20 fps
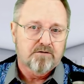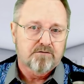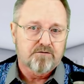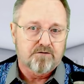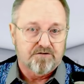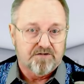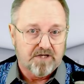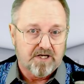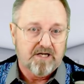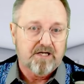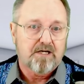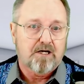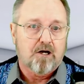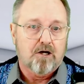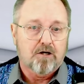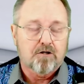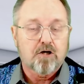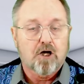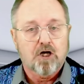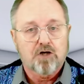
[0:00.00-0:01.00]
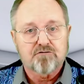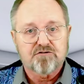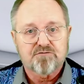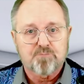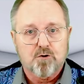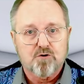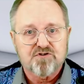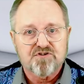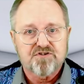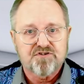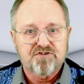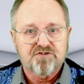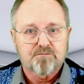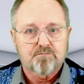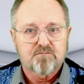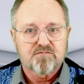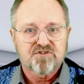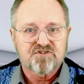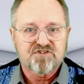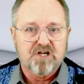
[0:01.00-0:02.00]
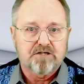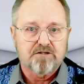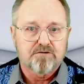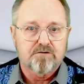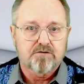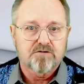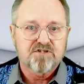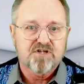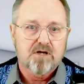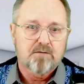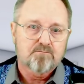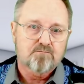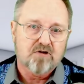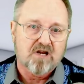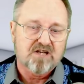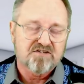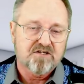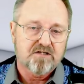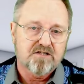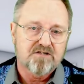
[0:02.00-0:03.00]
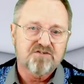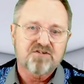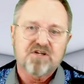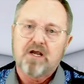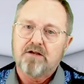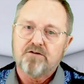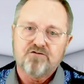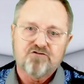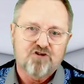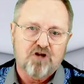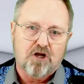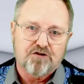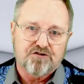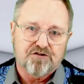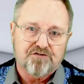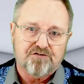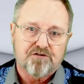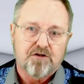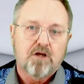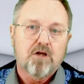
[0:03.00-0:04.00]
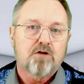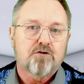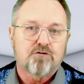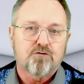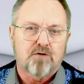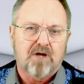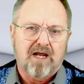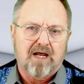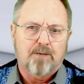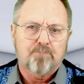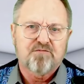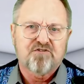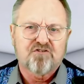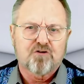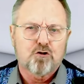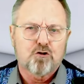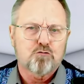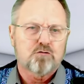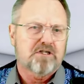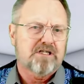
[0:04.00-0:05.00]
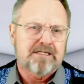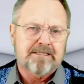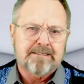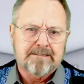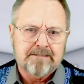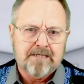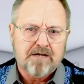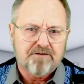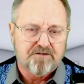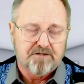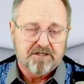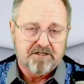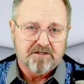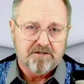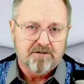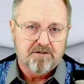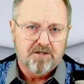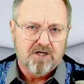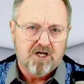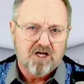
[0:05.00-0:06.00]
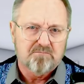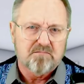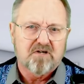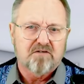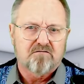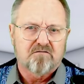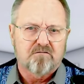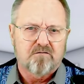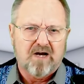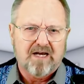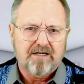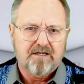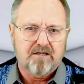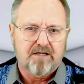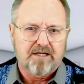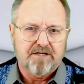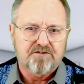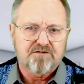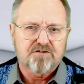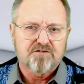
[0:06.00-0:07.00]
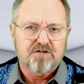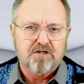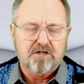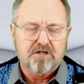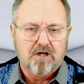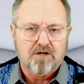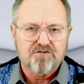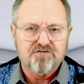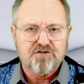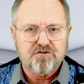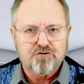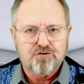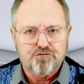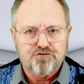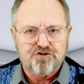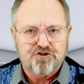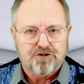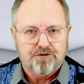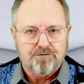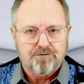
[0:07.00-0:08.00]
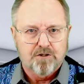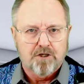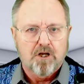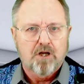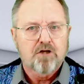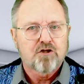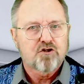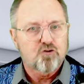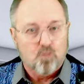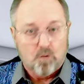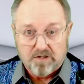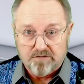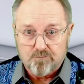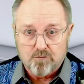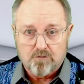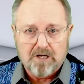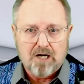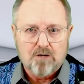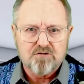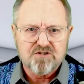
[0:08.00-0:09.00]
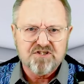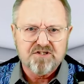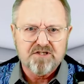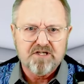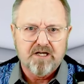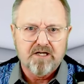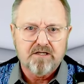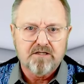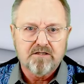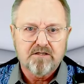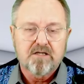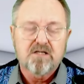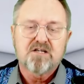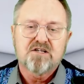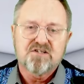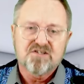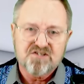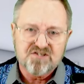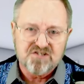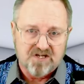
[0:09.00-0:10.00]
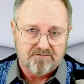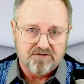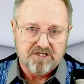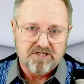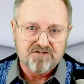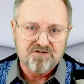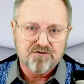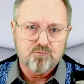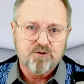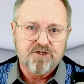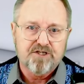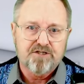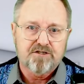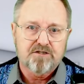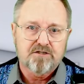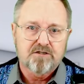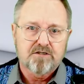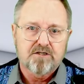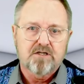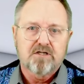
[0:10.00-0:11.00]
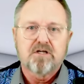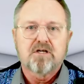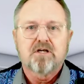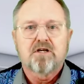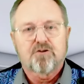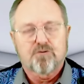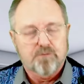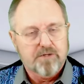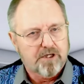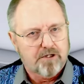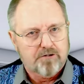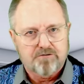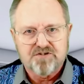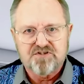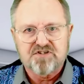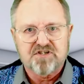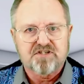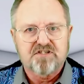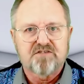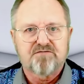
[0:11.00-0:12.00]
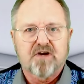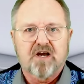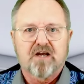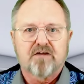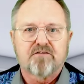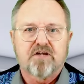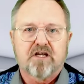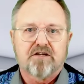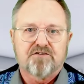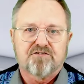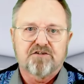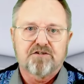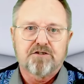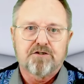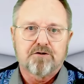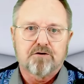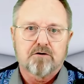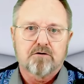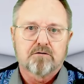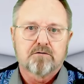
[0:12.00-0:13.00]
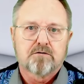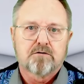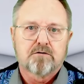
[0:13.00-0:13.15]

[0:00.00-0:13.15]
Today, our congresspersons, senators, presidents, and judges do absolutely nothing but violate the Constitution 24 hours a day, 7 days a week, 365 days a year.